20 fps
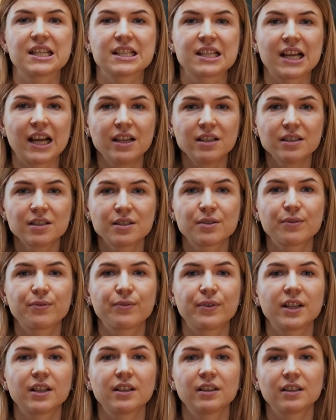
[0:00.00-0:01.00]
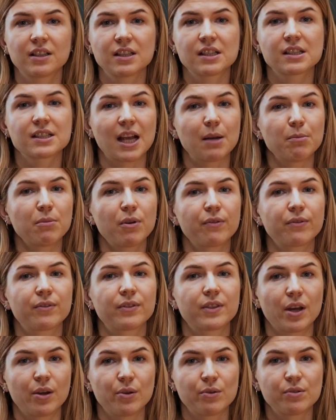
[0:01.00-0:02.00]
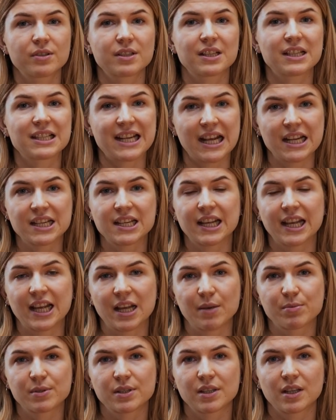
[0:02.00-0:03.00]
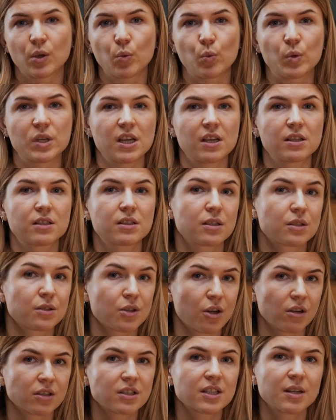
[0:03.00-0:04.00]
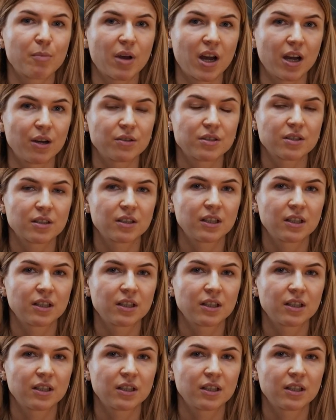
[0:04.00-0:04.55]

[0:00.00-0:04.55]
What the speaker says: designed to fill some of those data gaps we just talked about.